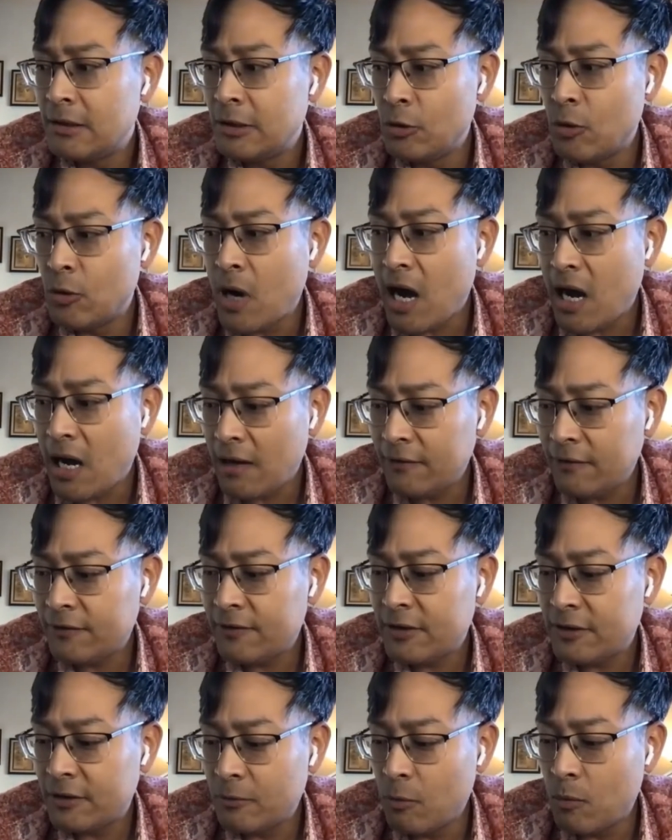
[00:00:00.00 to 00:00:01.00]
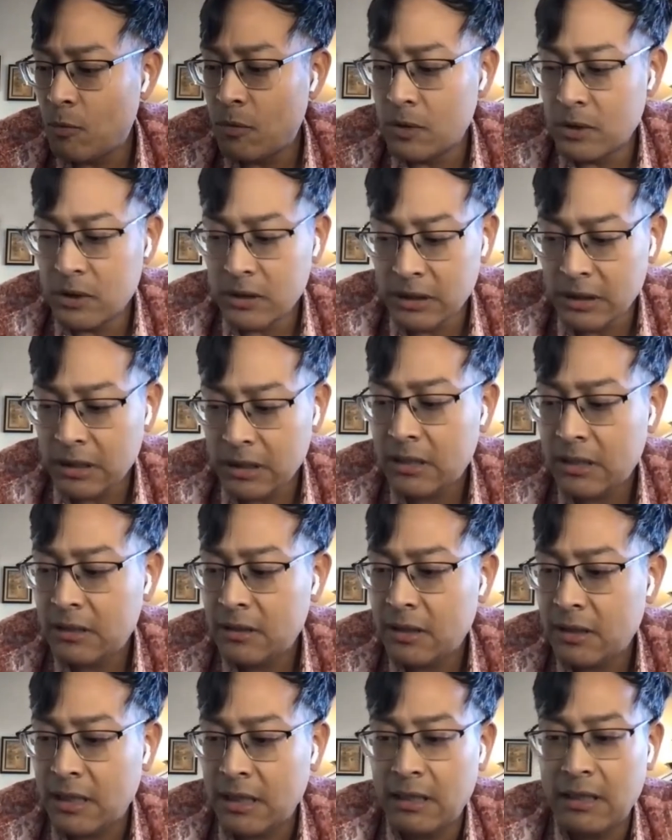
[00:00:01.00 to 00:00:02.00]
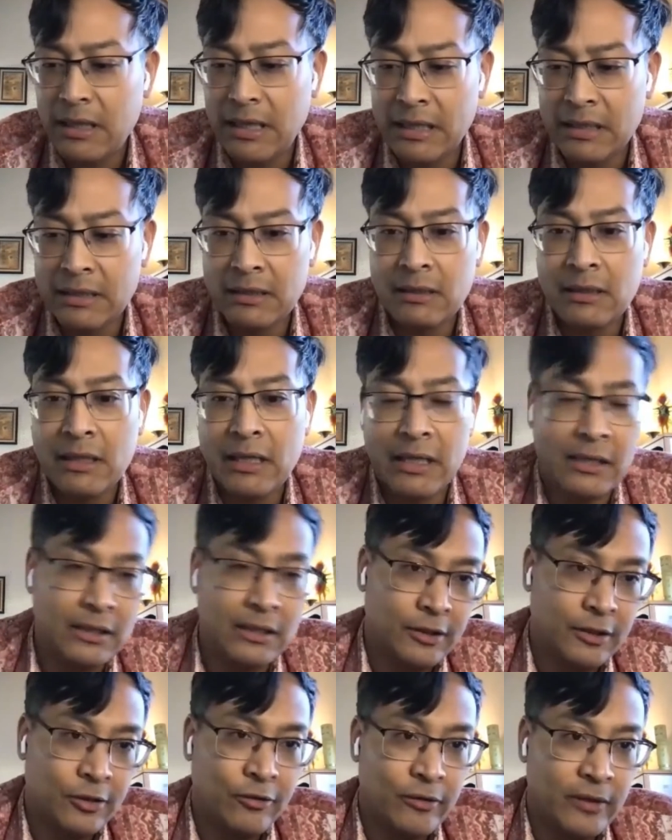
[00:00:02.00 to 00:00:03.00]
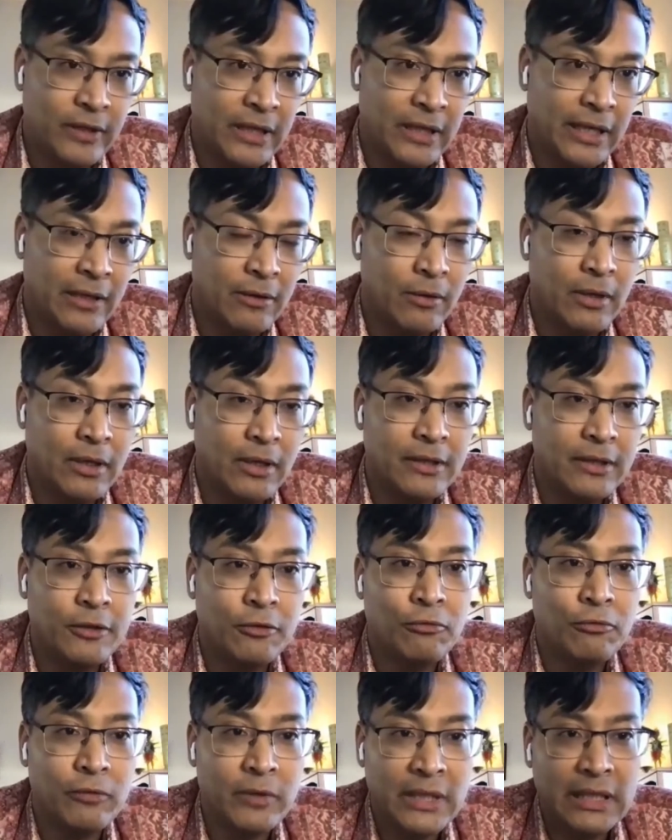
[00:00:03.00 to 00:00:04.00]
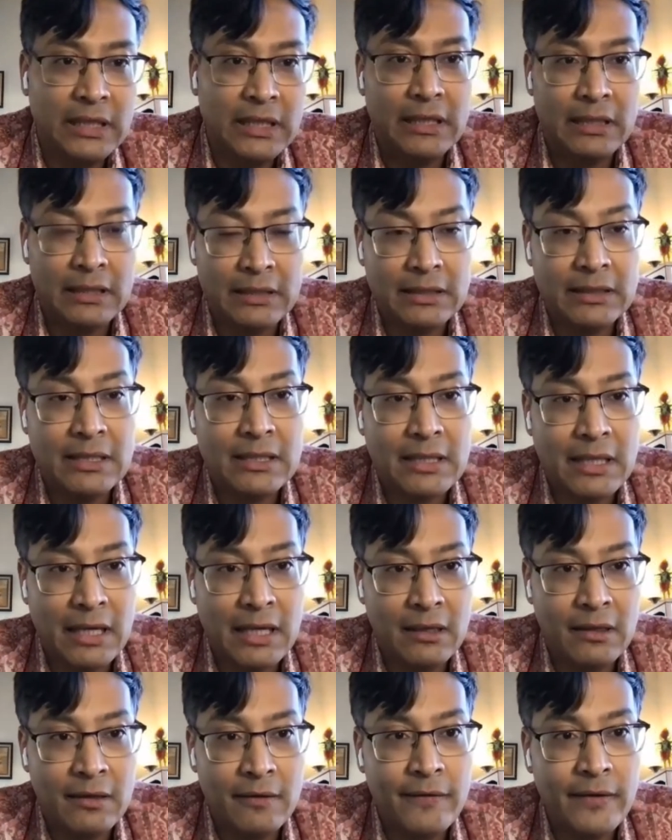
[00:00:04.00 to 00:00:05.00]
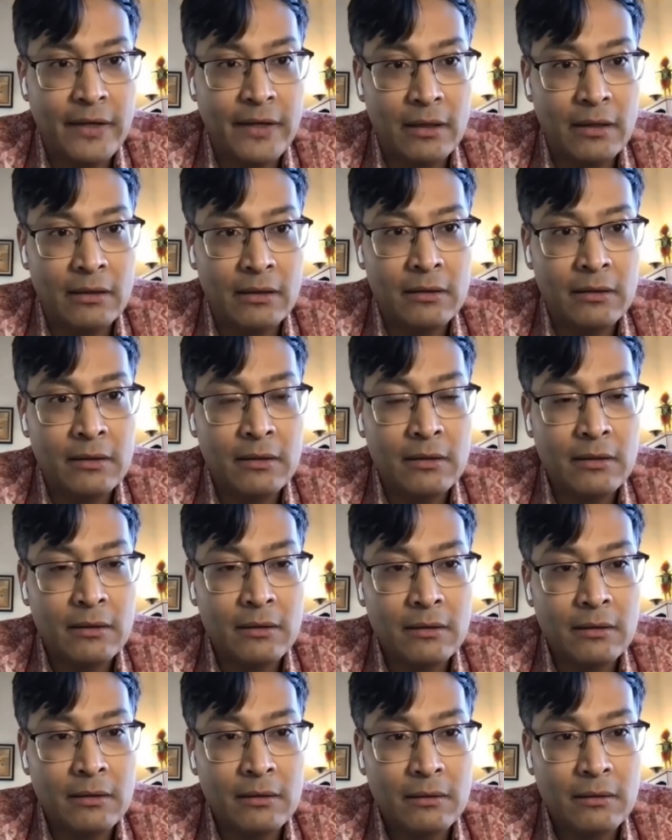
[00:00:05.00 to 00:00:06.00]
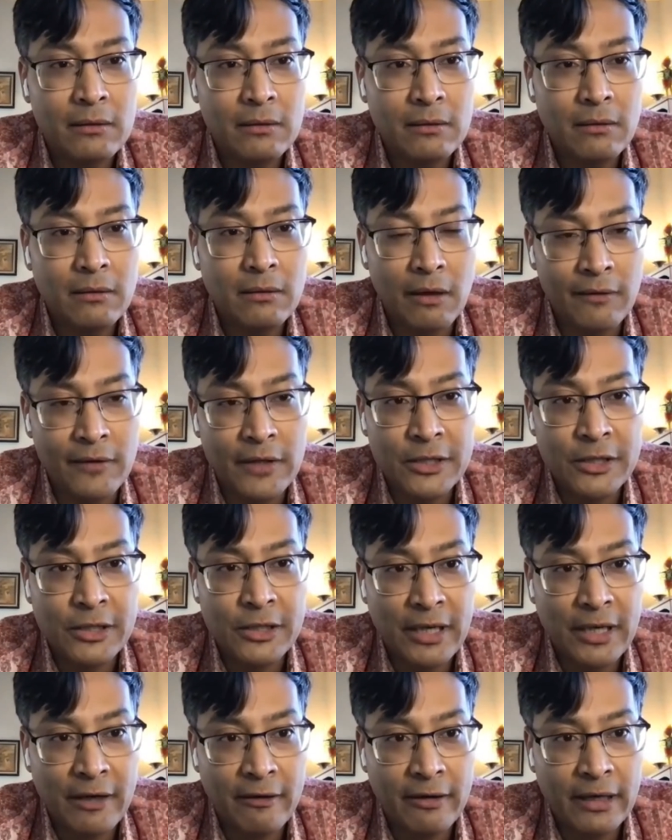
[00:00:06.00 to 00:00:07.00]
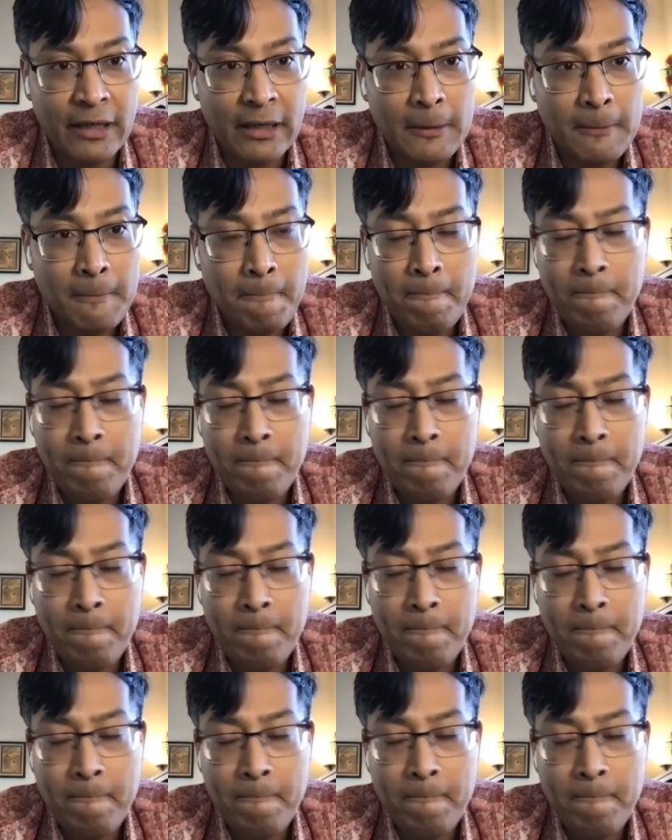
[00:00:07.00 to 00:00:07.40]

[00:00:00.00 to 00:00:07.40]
you have to work in industry in order to really understand the field of engineering.